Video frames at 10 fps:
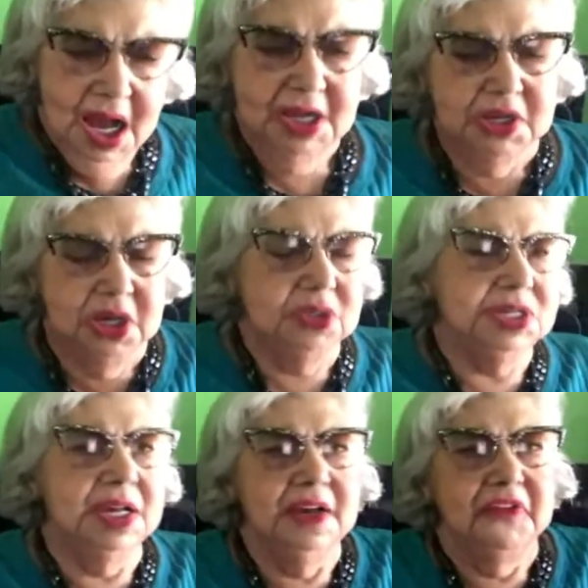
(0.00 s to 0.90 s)

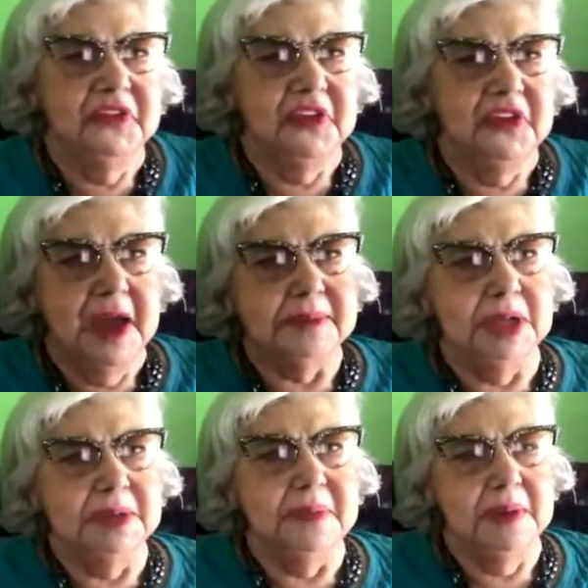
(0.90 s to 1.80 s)
accusing a family
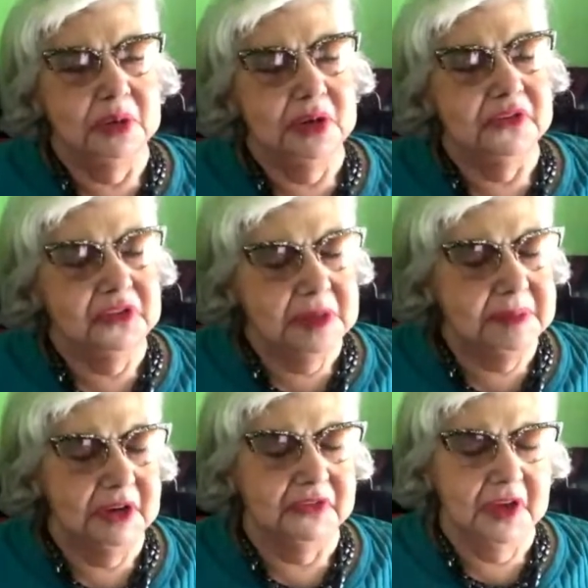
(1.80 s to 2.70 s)
member, a female
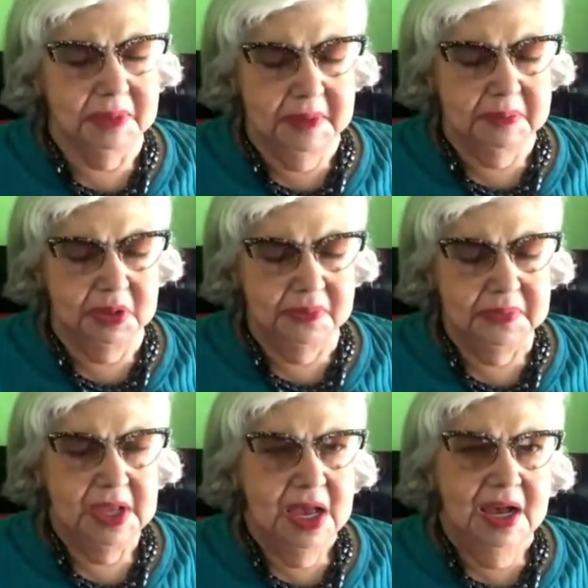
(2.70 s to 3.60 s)
family member,
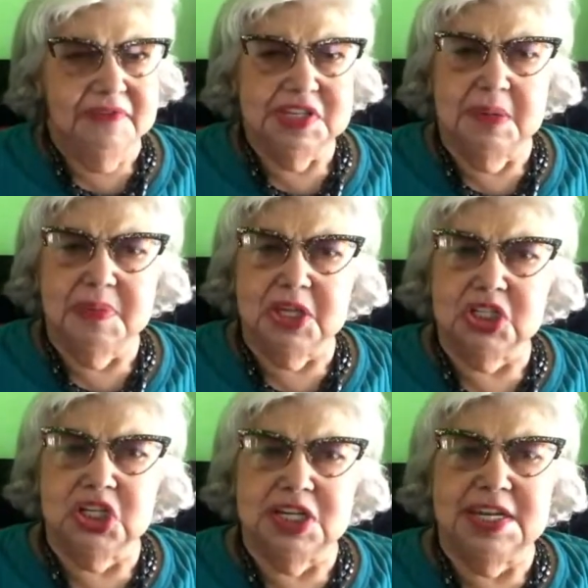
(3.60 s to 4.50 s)
of something
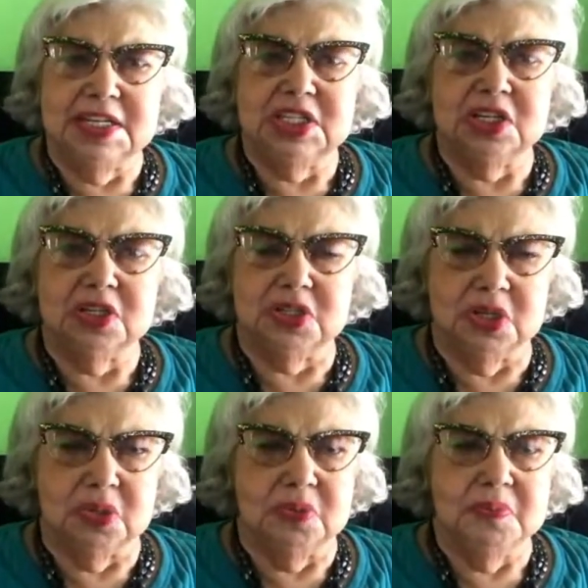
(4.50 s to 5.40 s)
she didn't
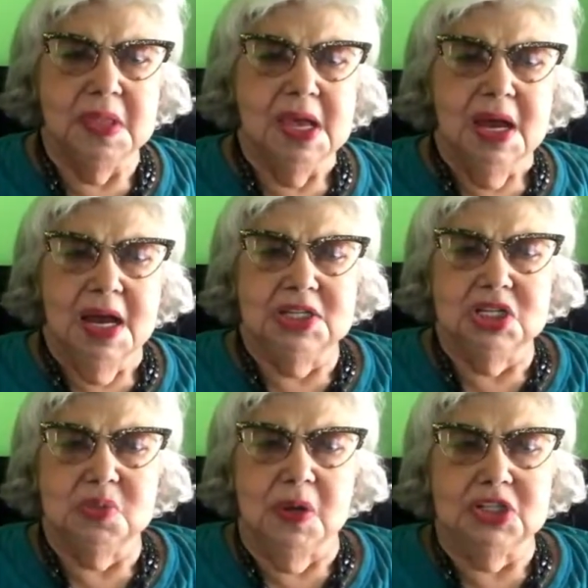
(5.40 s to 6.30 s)
do. I
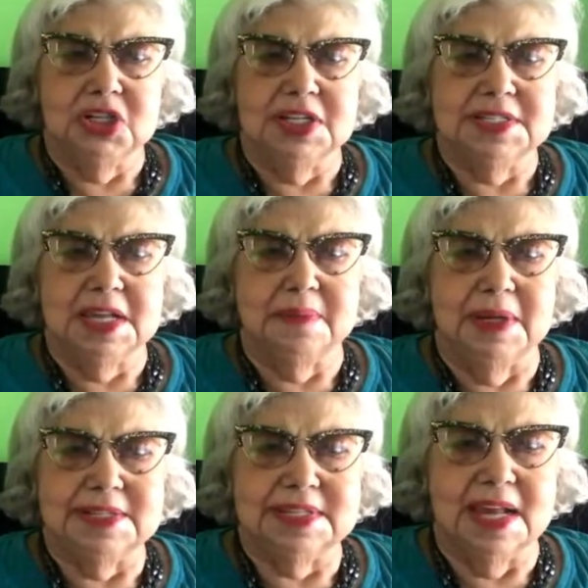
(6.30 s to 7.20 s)
just want you to say,
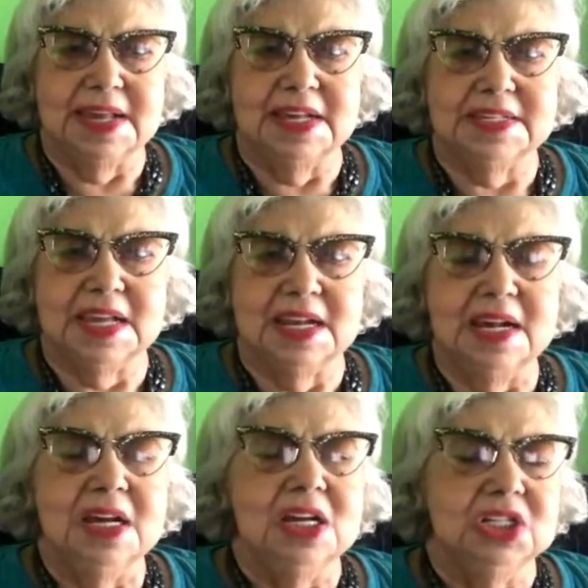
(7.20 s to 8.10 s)
my psychic
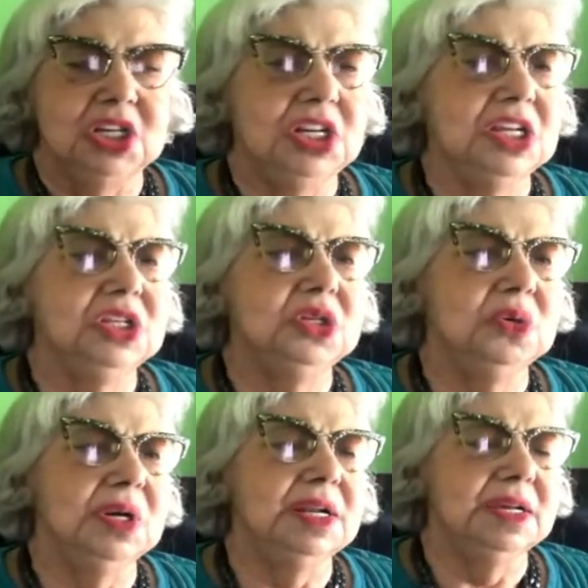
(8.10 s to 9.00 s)
said she didn't
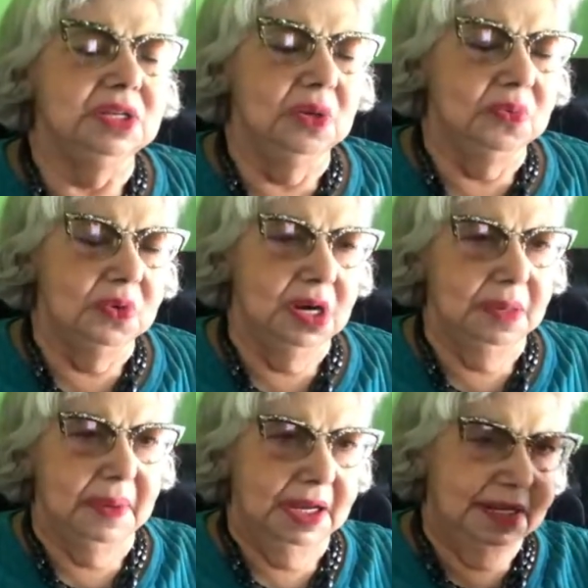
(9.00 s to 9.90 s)
do it, and don't worry
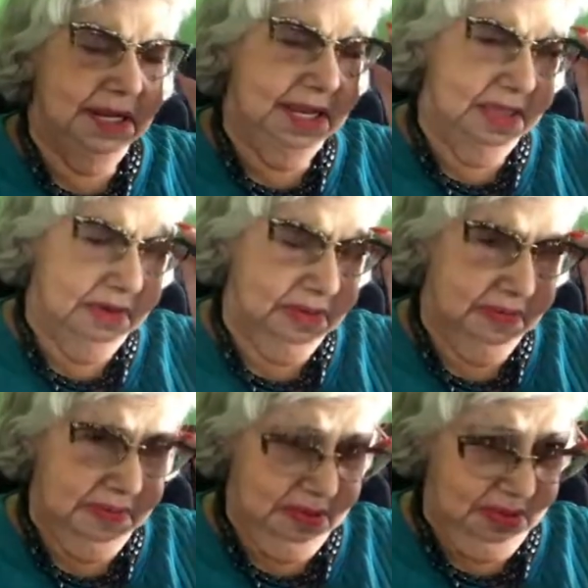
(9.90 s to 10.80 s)
about it either.
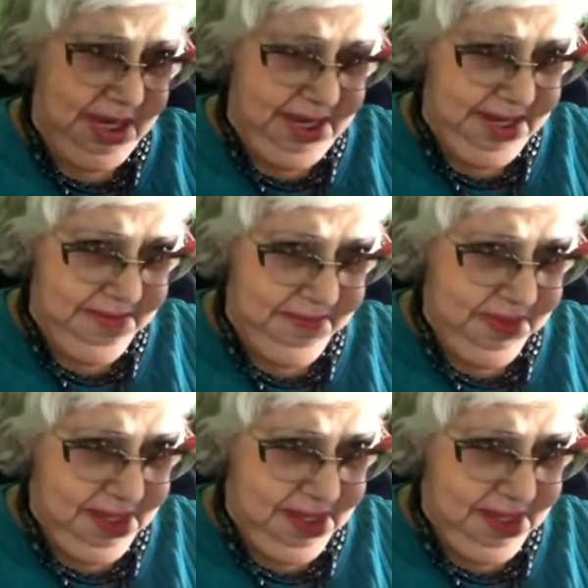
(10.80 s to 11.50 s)
Okay?